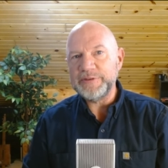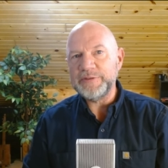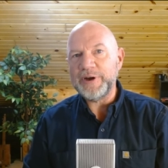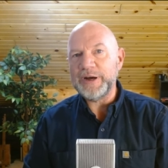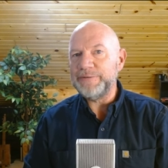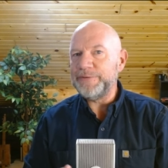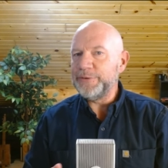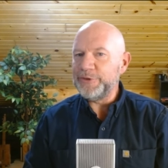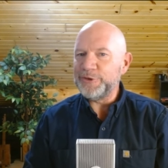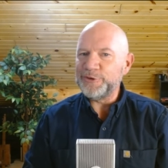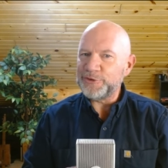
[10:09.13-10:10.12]
saw a few
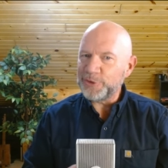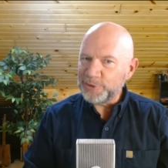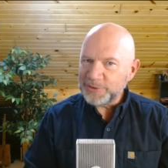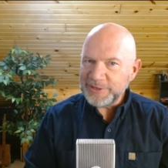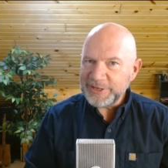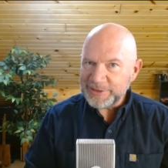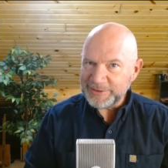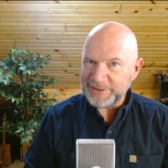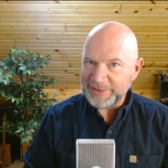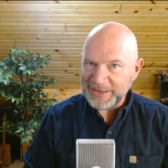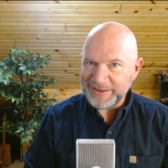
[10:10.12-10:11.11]
years earlier
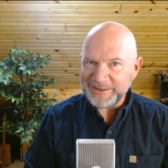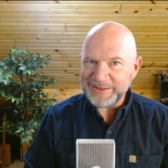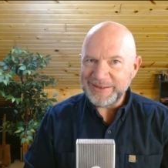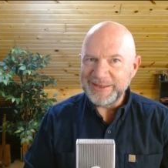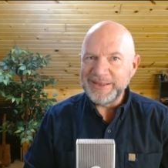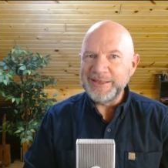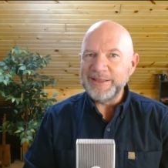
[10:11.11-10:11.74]
than they did